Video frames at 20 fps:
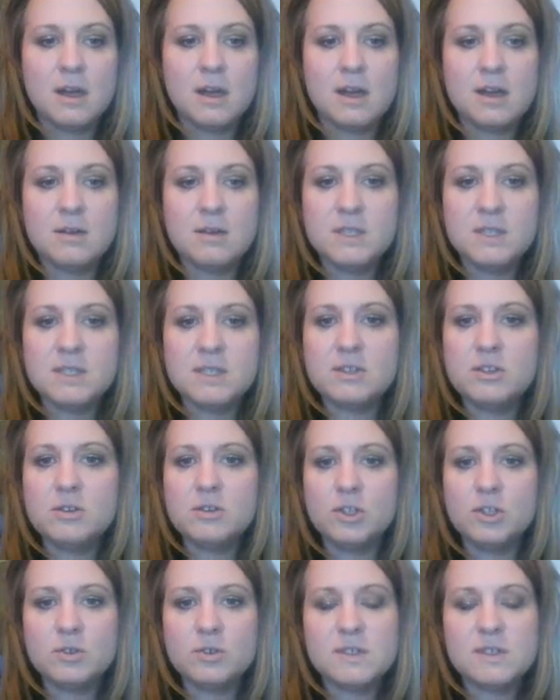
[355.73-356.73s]
And so
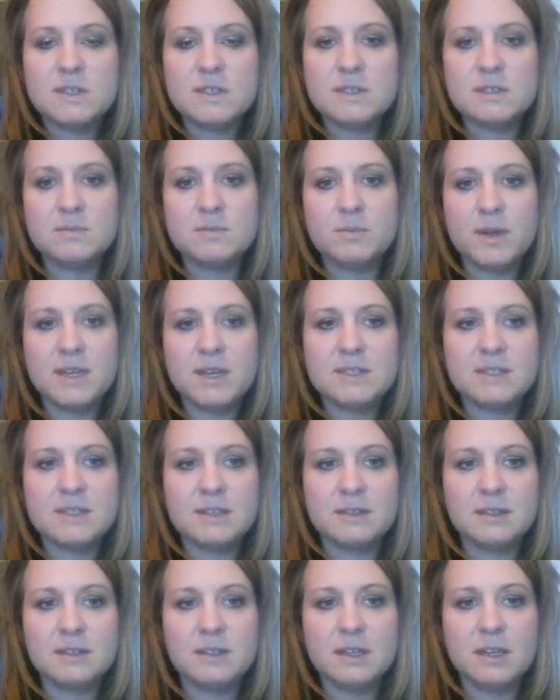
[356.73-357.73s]
you'll notice
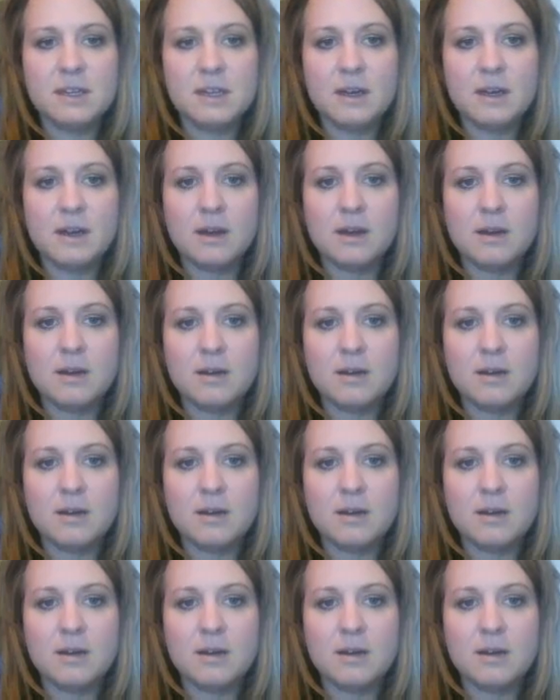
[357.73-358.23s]
basically